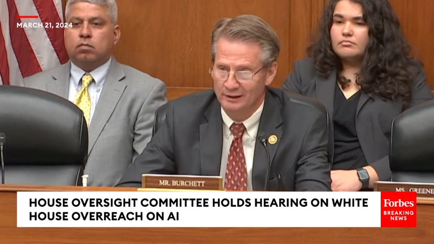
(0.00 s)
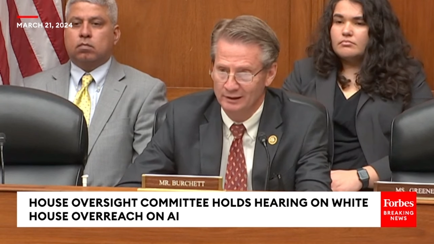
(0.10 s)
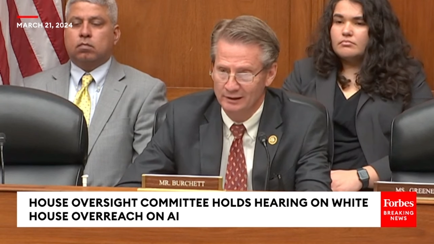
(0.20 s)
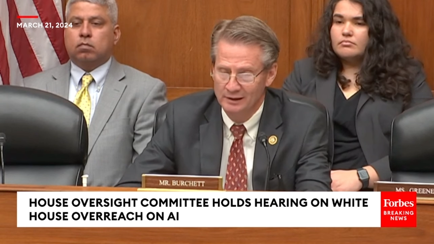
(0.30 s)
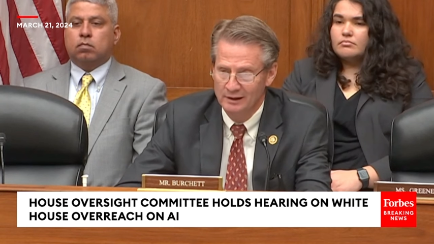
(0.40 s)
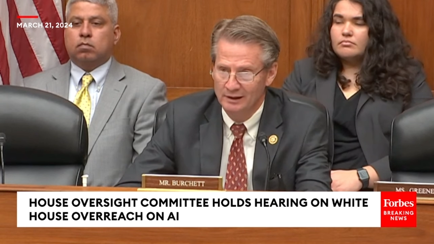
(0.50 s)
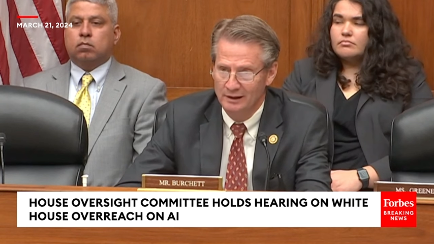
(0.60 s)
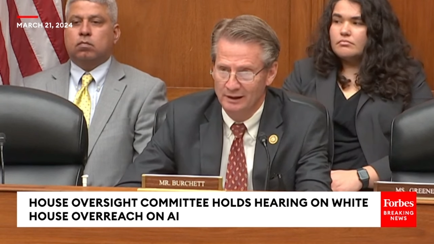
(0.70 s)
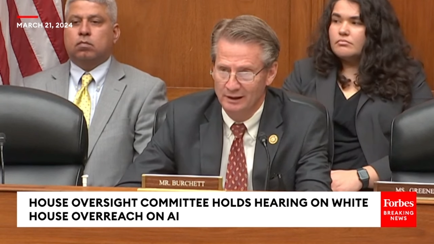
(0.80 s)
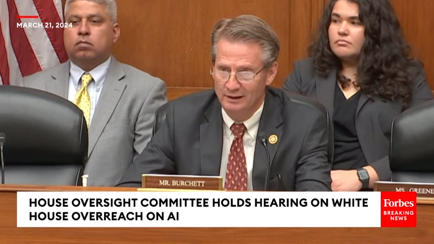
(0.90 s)
Speaker 1: it.
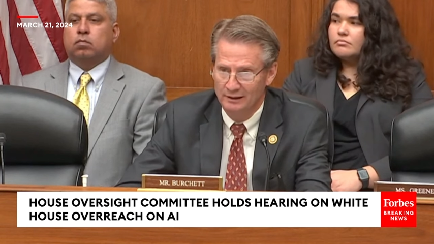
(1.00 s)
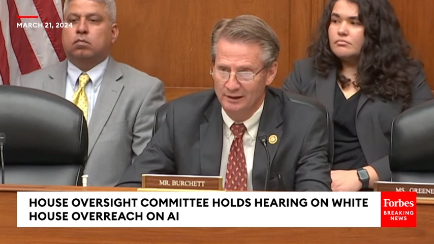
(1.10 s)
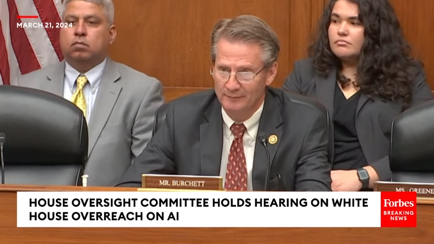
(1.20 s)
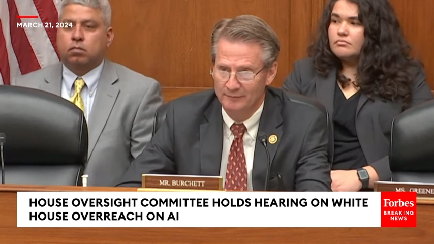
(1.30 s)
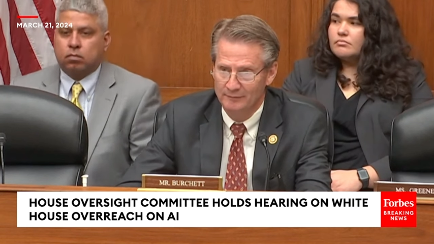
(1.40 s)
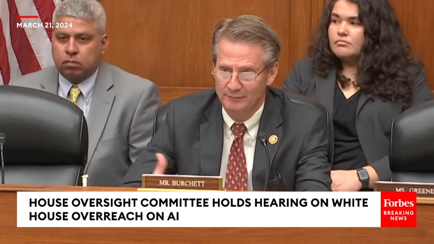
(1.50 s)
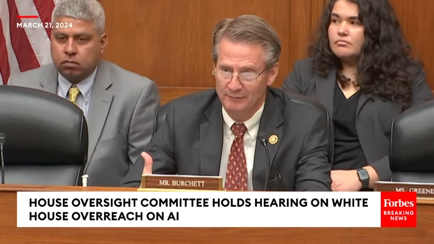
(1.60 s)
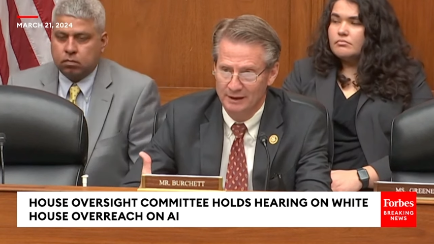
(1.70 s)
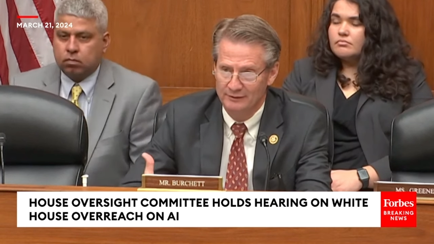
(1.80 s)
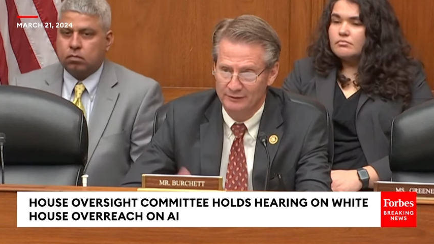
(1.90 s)
And um,
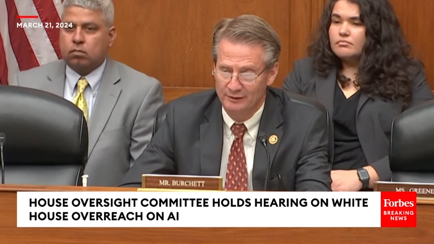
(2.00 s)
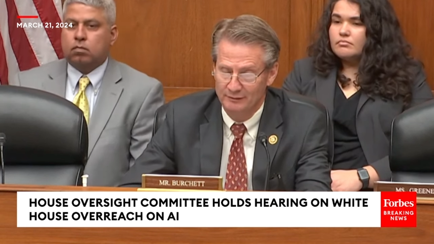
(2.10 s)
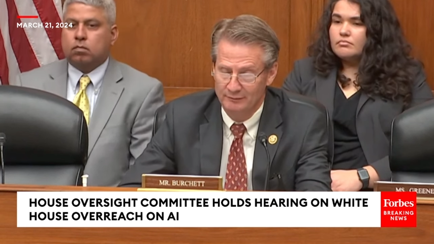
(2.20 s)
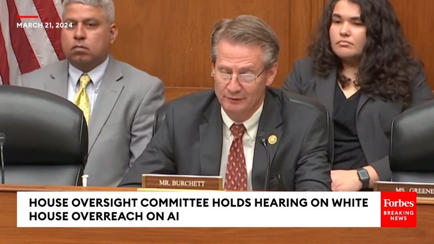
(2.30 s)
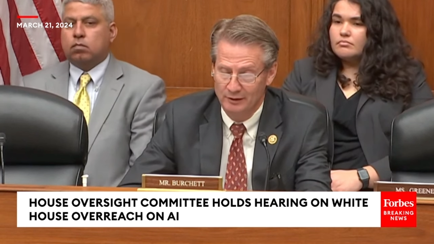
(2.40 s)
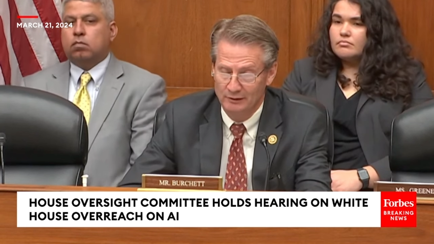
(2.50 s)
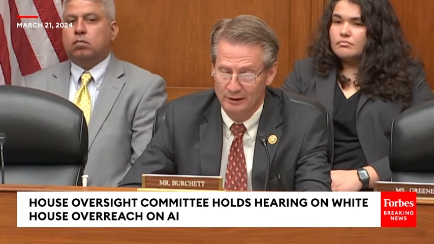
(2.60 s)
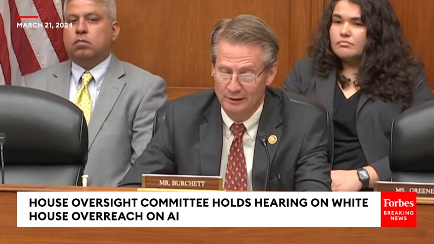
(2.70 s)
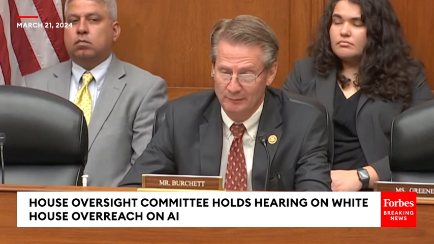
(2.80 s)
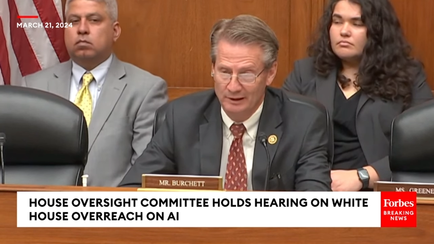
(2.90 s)
Mace, uh, Chair
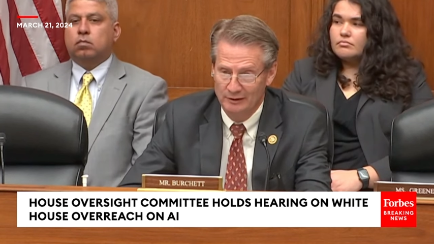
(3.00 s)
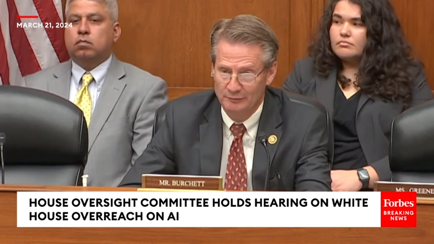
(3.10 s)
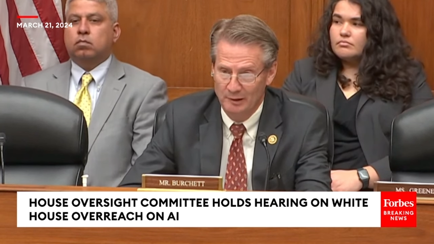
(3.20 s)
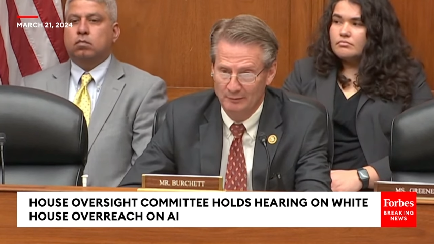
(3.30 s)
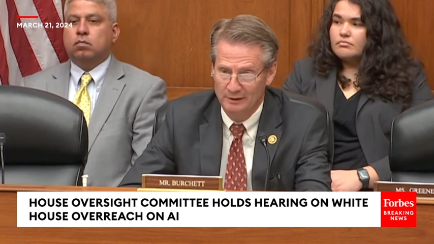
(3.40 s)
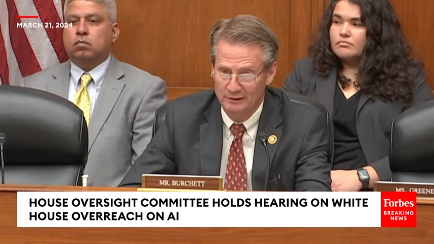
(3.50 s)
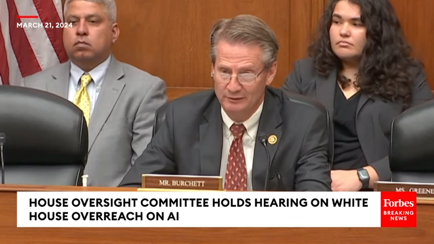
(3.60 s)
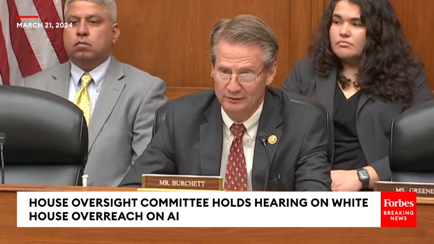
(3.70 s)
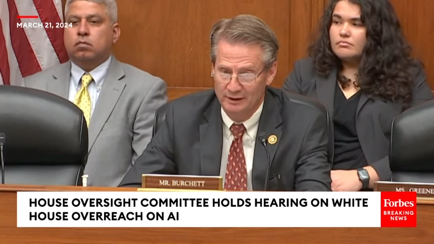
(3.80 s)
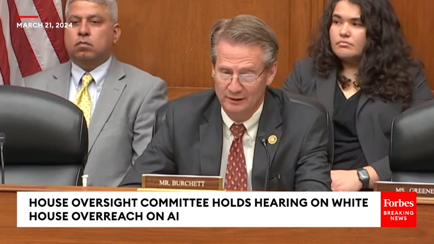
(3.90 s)
Lady Mace probably
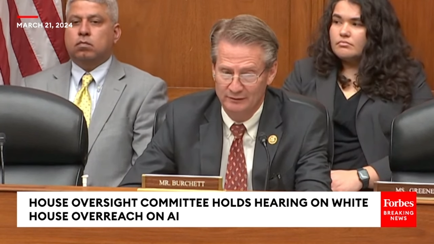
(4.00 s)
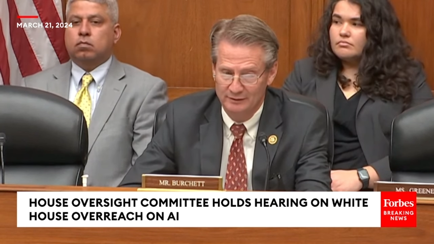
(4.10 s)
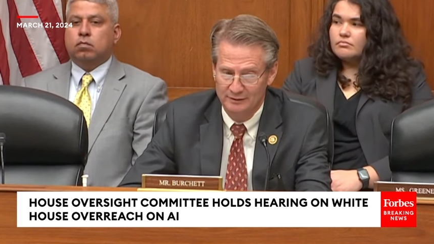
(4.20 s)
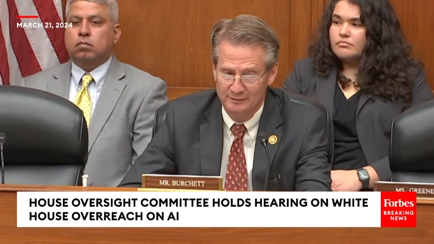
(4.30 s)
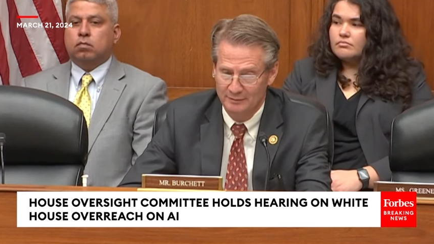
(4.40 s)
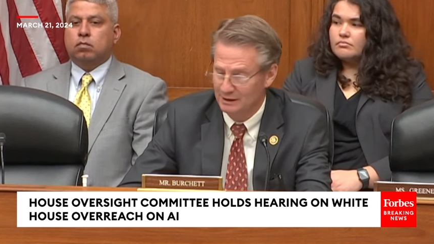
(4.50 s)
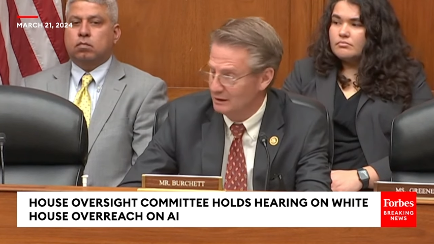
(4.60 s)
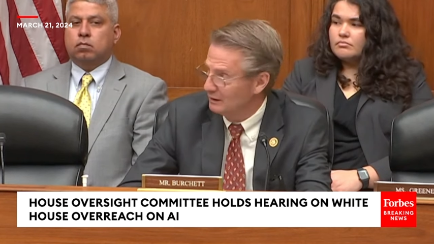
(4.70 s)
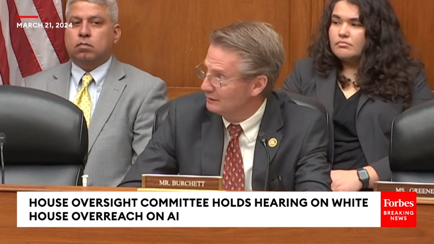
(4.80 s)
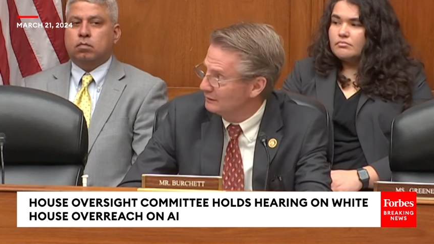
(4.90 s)
understands it, and my
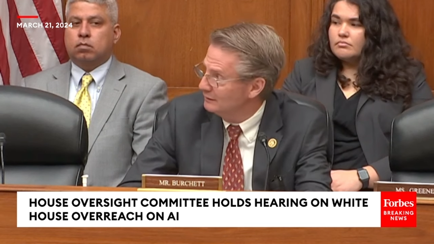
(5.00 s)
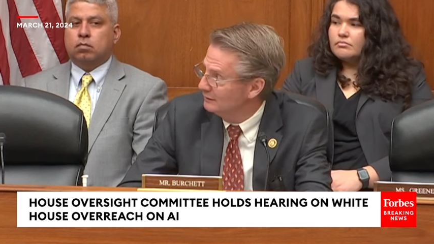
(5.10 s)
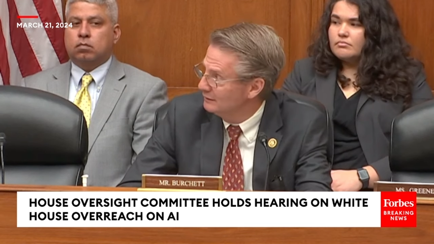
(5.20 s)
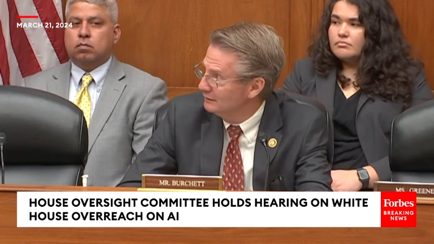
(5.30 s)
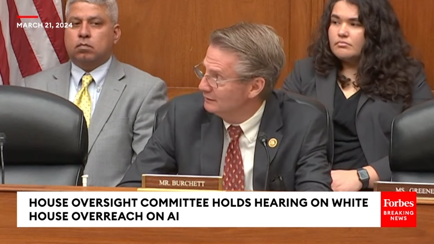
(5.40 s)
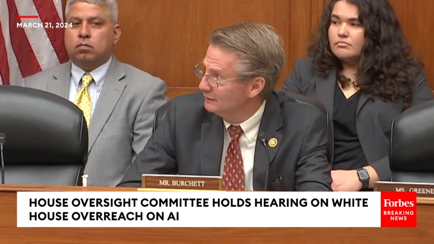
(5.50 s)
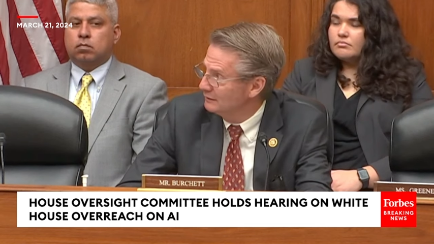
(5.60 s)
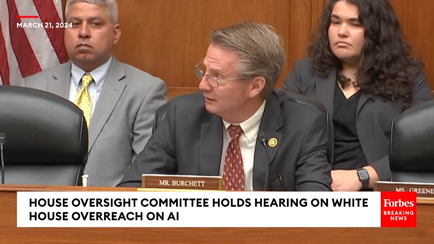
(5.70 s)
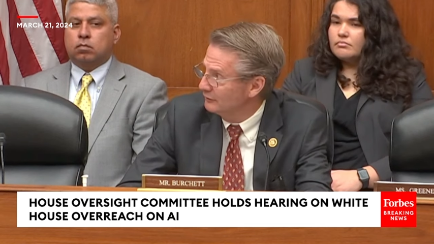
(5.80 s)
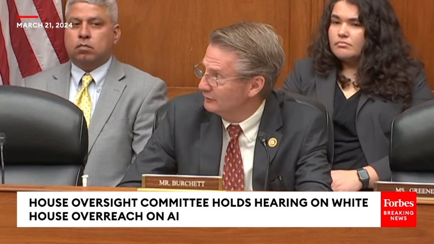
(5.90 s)
colleague
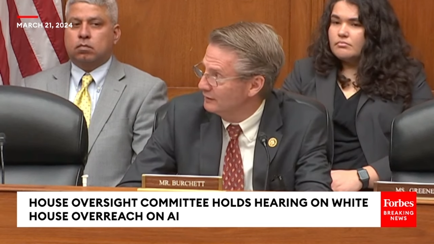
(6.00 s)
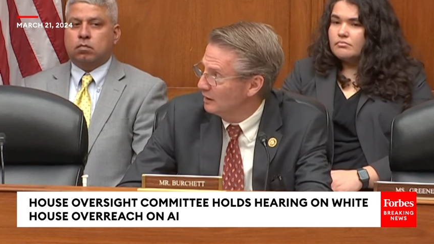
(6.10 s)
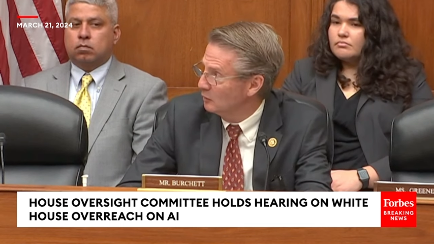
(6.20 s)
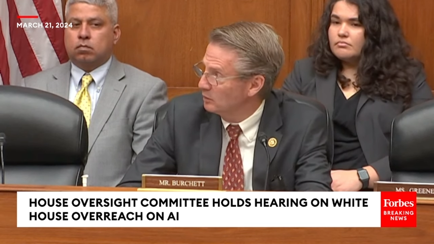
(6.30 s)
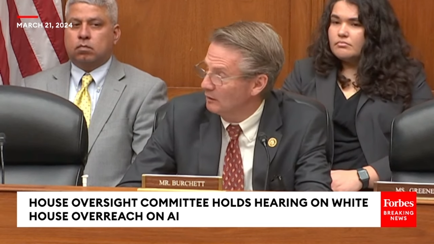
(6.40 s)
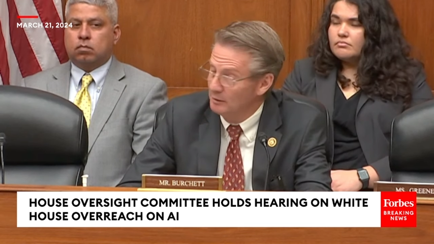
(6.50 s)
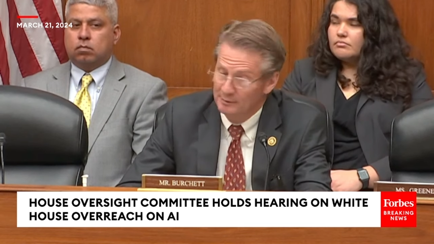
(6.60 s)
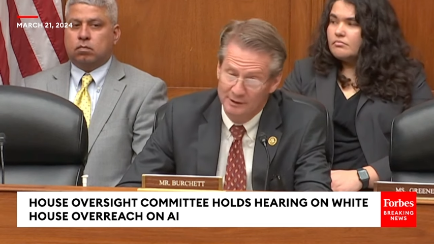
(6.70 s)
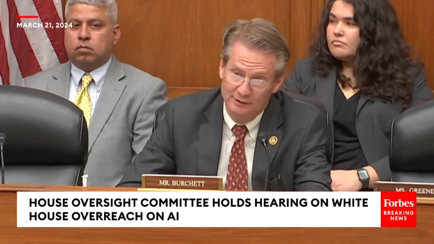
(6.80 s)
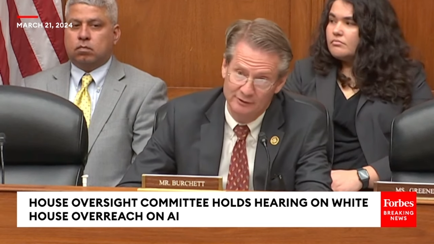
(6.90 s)
across the aisle
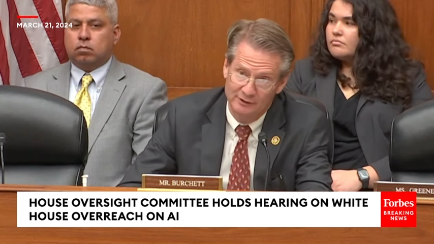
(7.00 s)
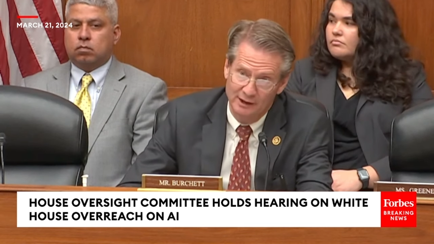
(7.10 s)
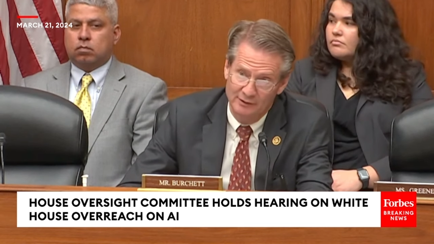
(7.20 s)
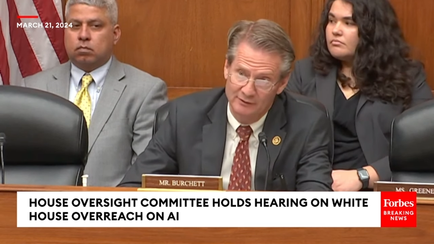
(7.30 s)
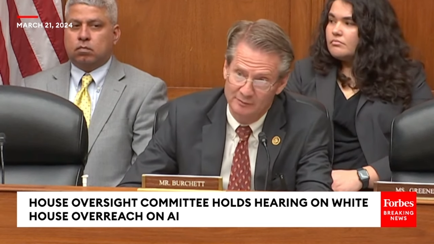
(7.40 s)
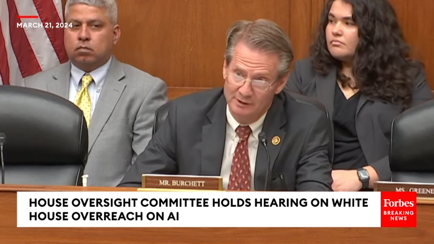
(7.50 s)
probably understands it.